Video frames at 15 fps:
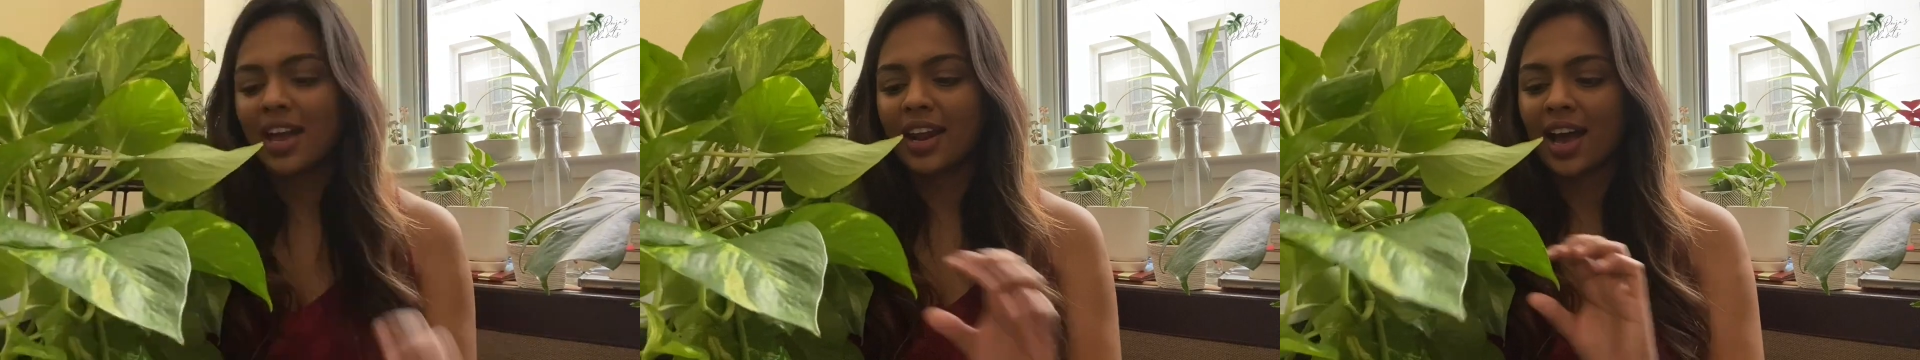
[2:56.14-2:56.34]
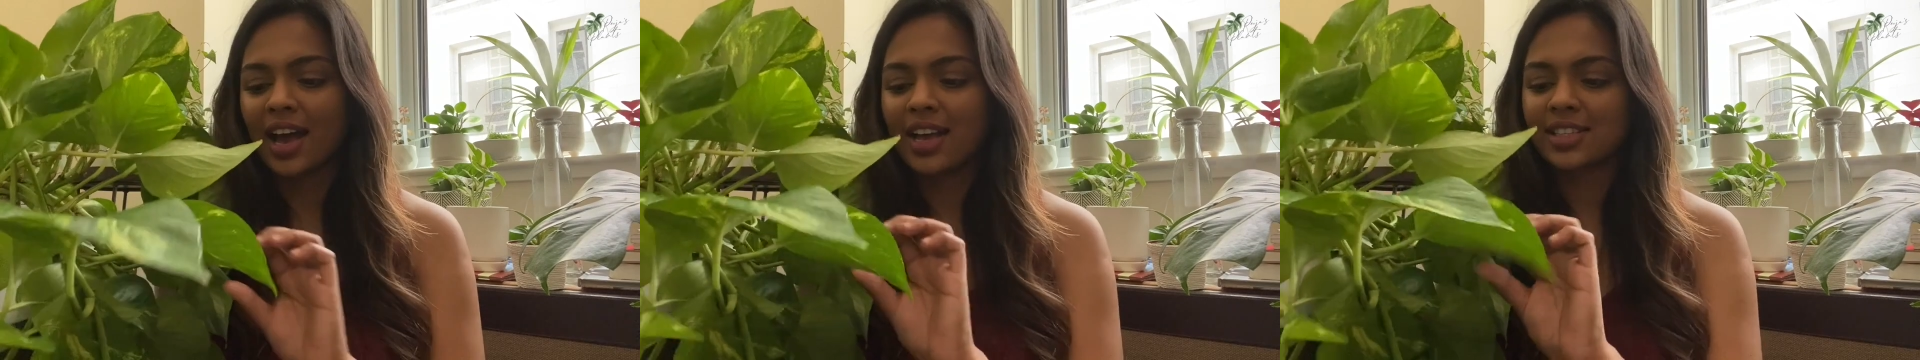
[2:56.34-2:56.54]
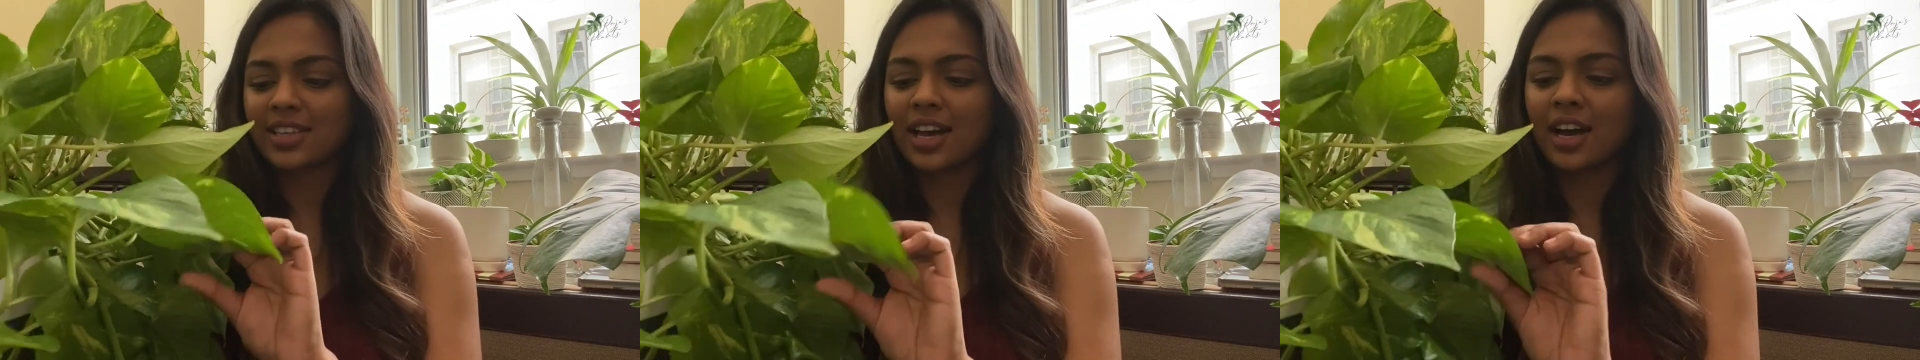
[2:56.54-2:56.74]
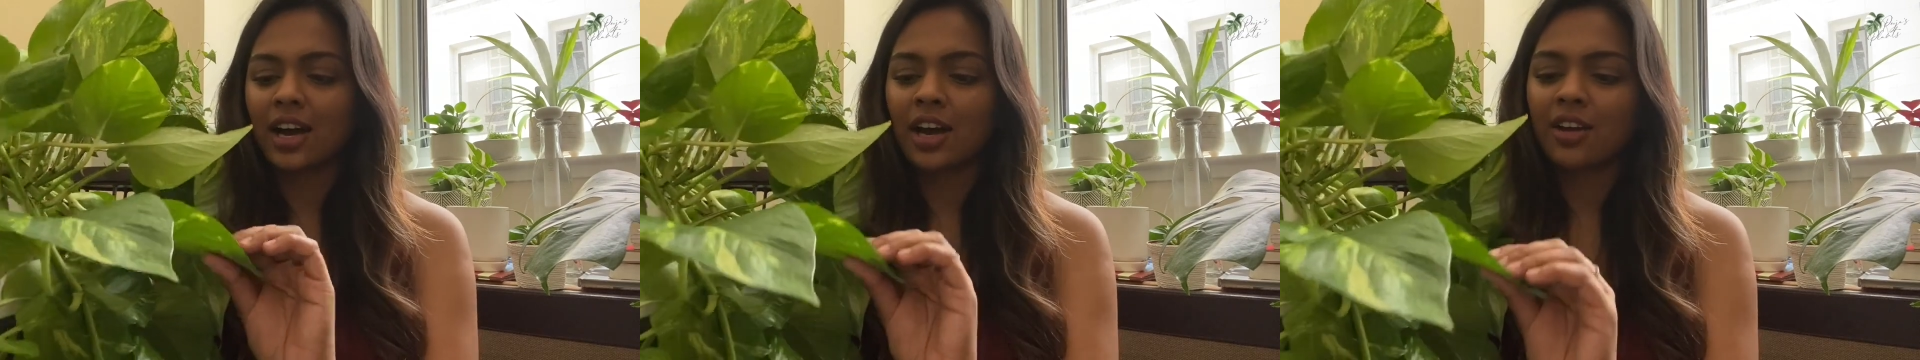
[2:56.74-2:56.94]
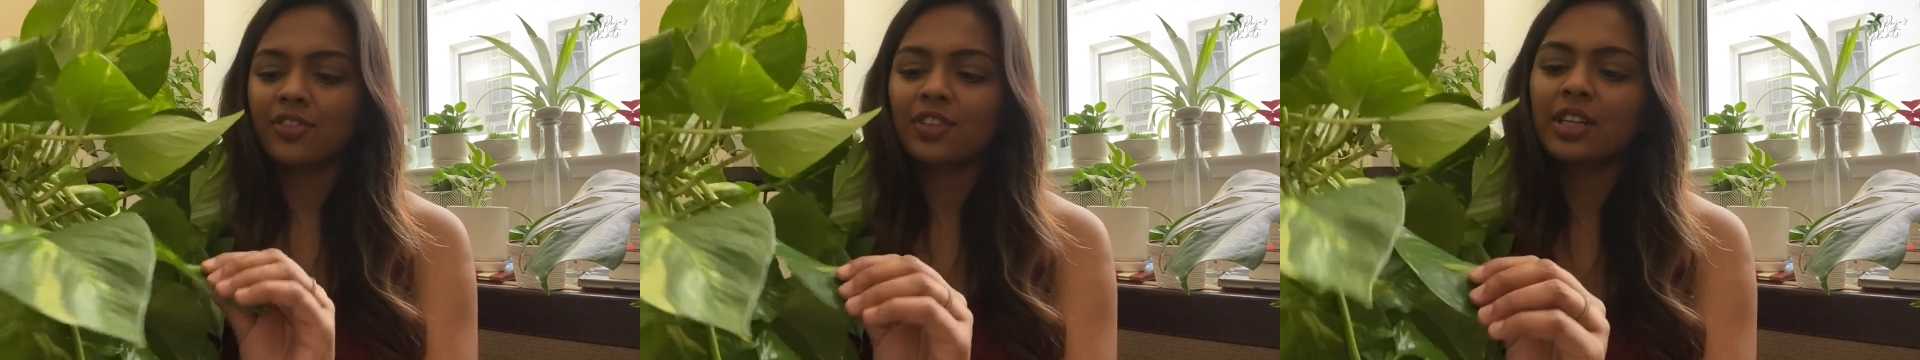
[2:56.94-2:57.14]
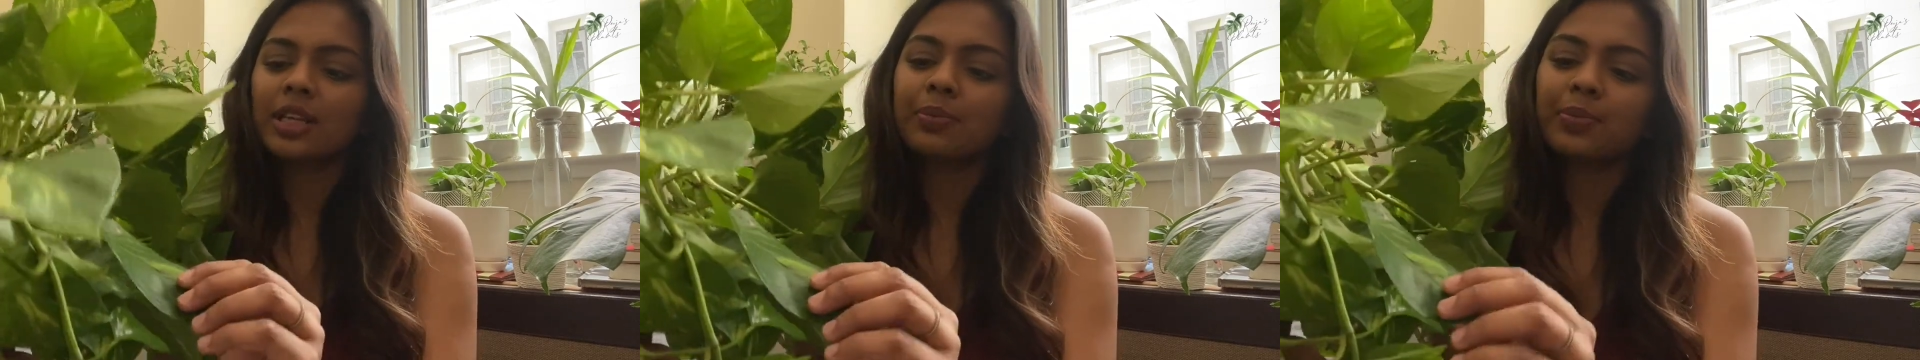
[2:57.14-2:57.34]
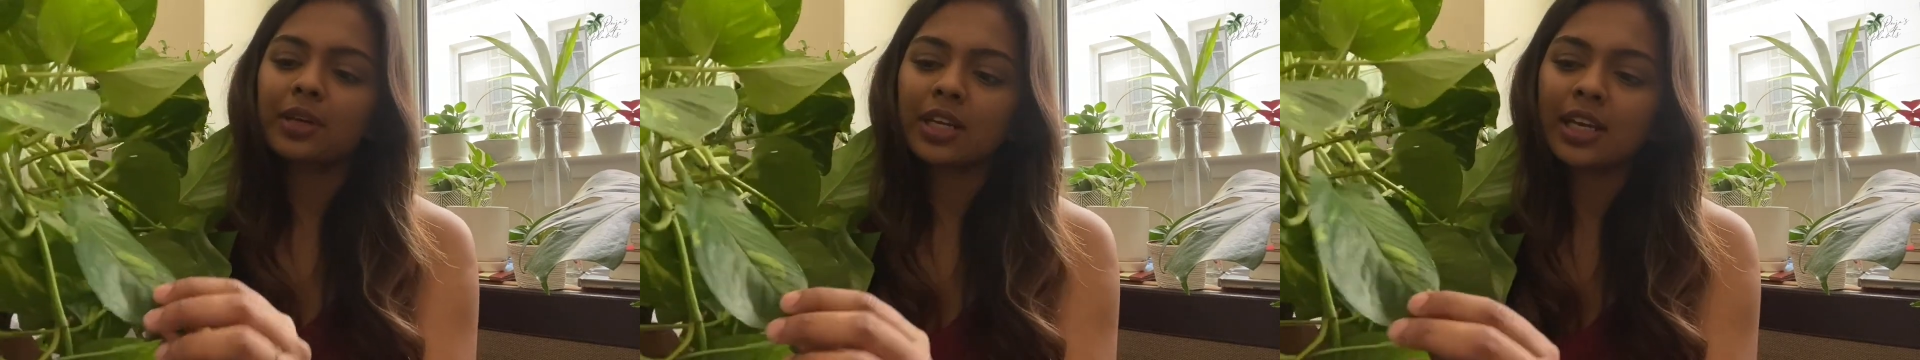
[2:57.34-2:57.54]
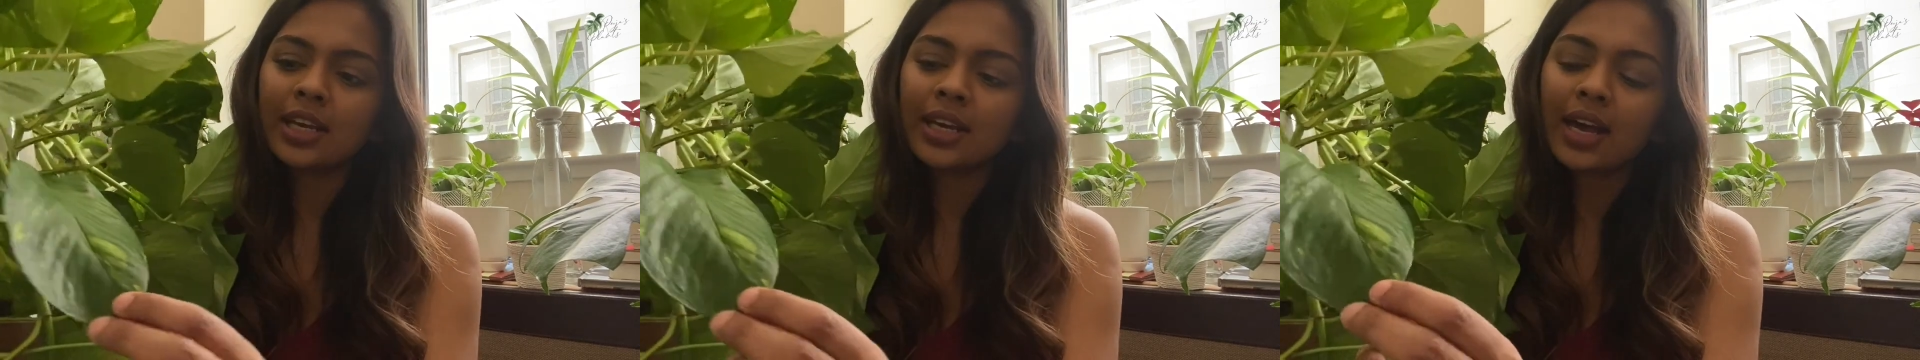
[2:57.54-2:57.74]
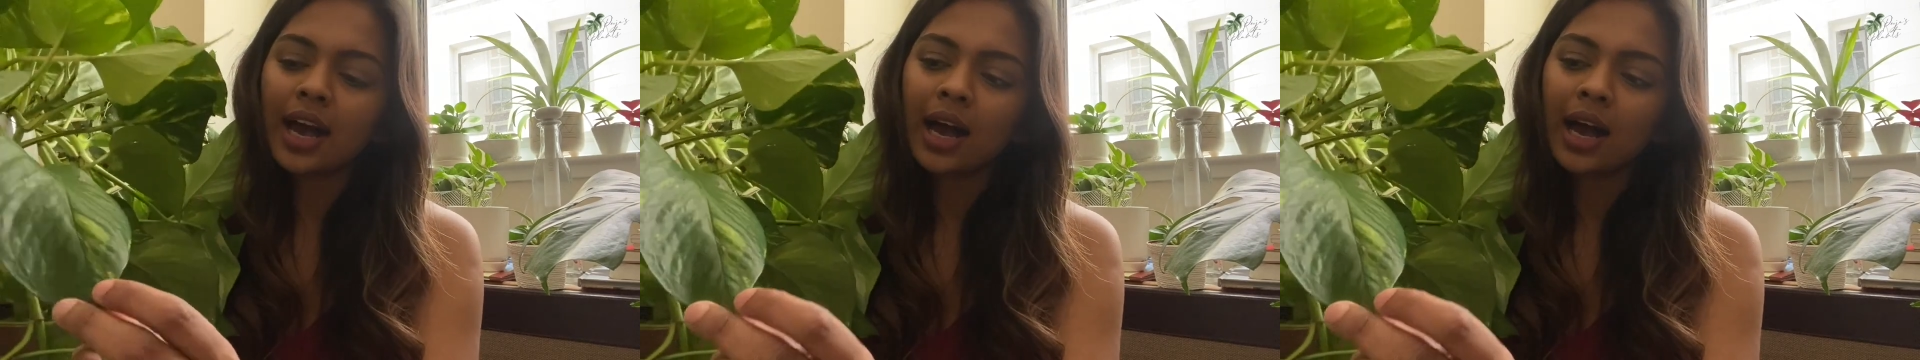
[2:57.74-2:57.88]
It has a really pretty